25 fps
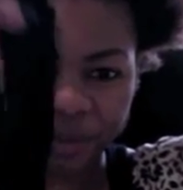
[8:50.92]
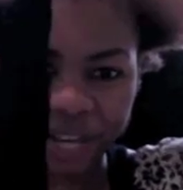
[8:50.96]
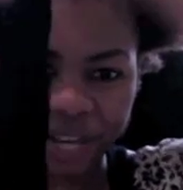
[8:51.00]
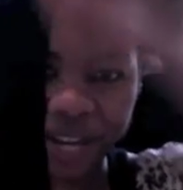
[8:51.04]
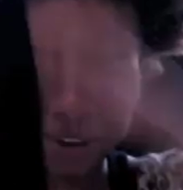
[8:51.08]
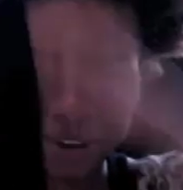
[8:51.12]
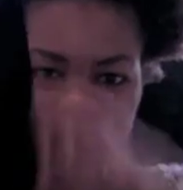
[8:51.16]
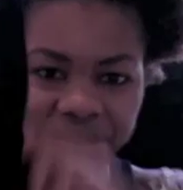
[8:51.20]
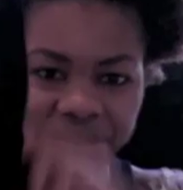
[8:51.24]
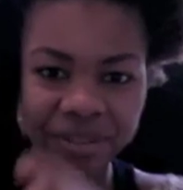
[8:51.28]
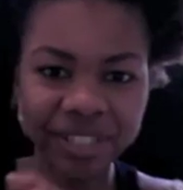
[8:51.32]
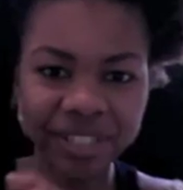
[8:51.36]

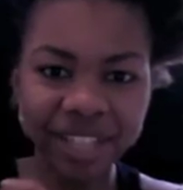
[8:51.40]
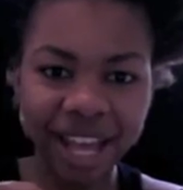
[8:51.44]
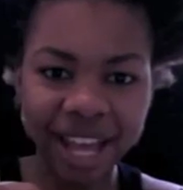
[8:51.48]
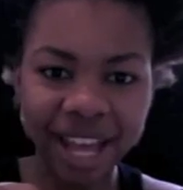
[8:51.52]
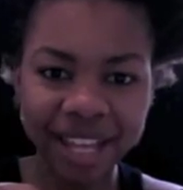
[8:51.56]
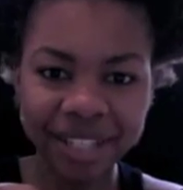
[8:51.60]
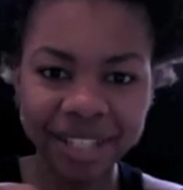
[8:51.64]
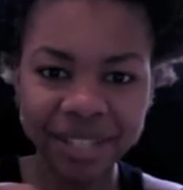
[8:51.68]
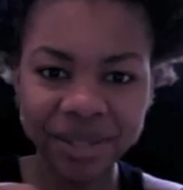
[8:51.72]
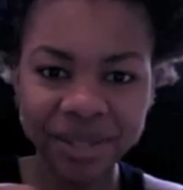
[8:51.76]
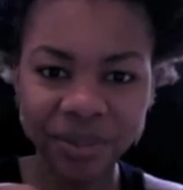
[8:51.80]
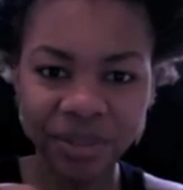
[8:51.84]
pair of
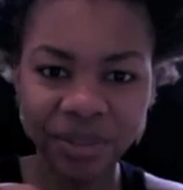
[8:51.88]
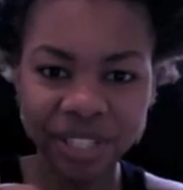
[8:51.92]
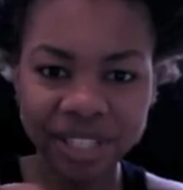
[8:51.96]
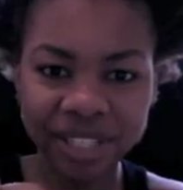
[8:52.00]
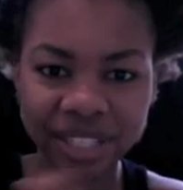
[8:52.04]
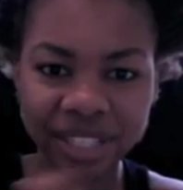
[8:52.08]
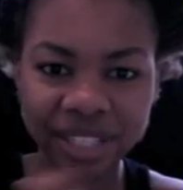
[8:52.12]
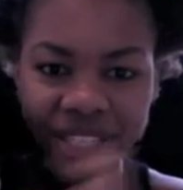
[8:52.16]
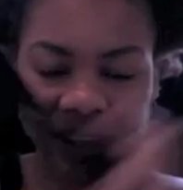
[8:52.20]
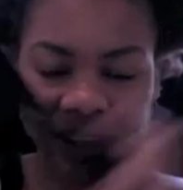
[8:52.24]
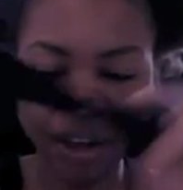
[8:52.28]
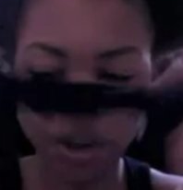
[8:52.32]
tights. Once
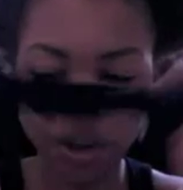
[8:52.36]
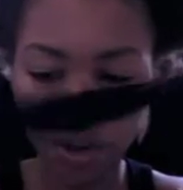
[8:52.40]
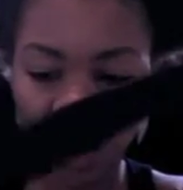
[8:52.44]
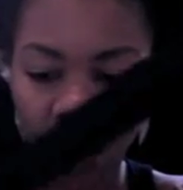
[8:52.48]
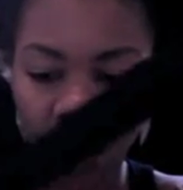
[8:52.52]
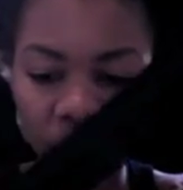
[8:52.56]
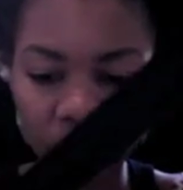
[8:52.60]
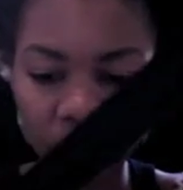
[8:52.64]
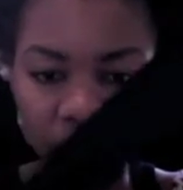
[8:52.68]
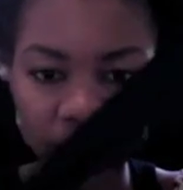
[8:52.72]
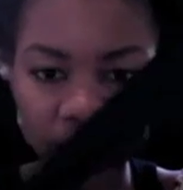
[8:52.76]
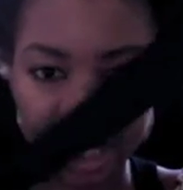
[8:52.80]
they got
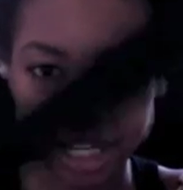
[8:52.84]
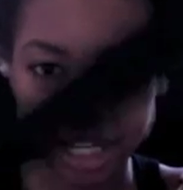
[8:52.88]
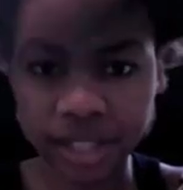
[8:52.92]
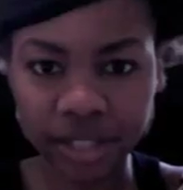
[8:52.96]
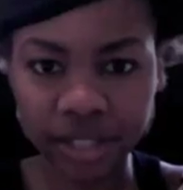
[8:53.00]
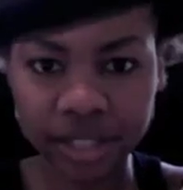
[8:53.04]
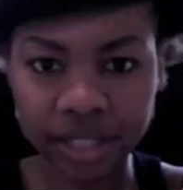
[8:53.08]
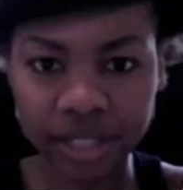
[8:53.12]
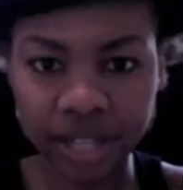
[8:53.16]
holey, I just